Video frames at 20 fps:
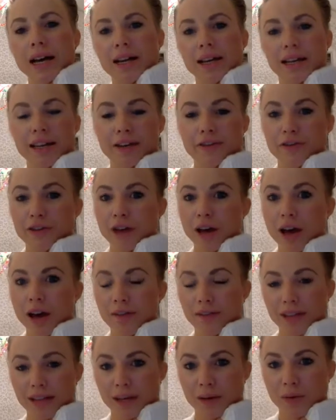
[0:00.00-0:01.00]
if you
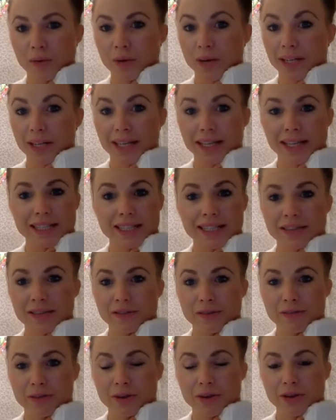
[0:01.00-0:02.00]
have like one negative
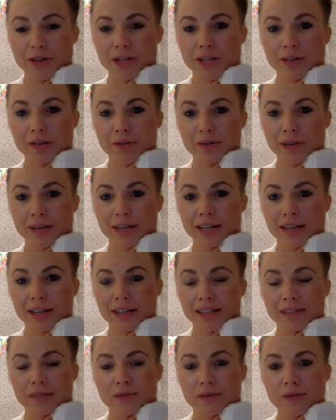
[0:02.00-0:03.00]
emotion or one
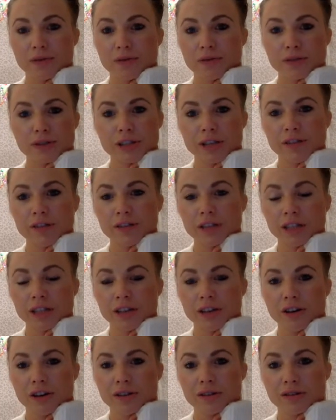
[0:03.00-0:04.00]
negative thought. Definitely
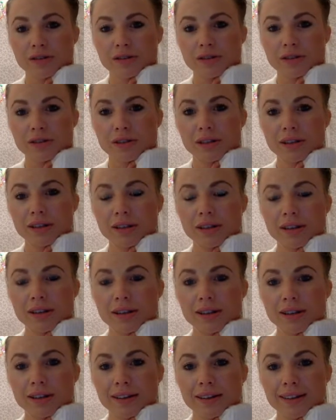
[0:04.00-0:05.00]
not.
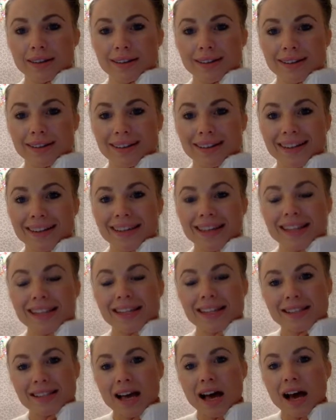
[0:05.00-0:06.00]
It
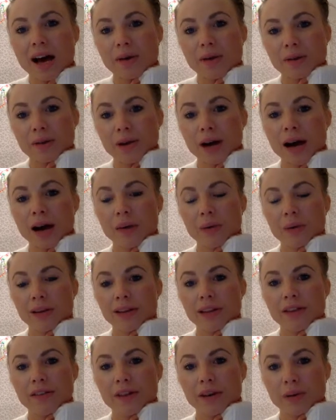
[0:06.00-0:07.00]
is how we
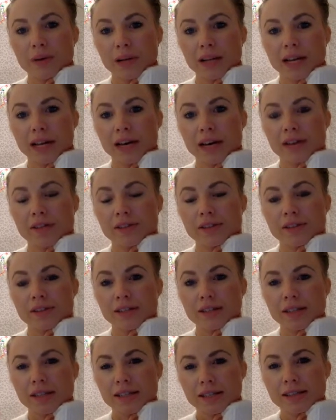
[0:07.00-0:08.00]
live our lives.
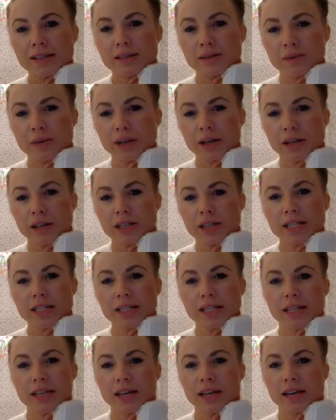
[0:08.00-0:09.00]
And this is why
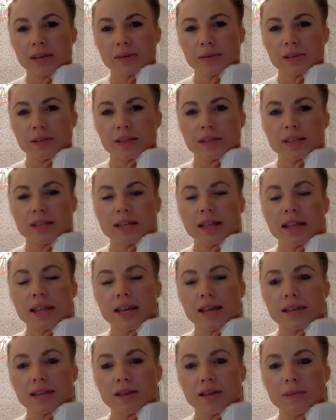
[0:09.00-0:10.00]
RTT, I was going to say that,
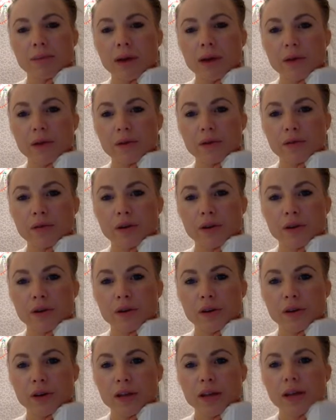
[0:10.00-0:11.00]
is so powerful,
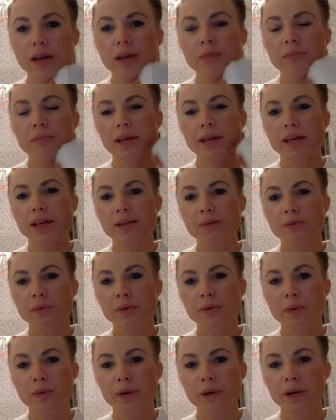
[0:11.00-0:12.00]
because when
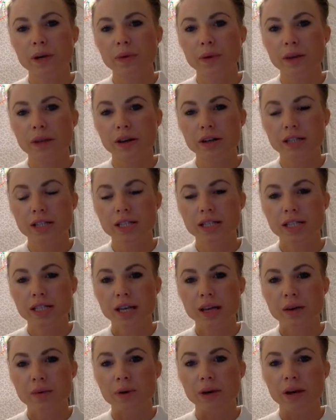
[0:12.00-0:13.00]
we work with
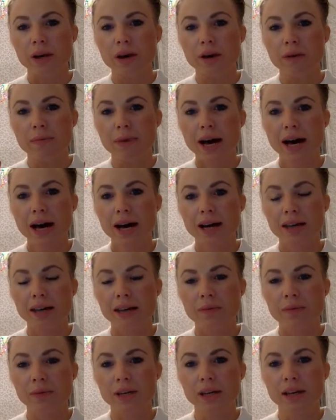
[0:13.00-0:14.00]
RTT, we go back
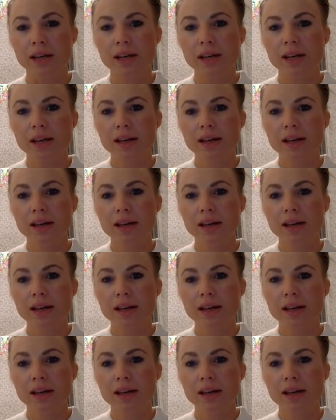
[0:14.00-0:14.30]
and we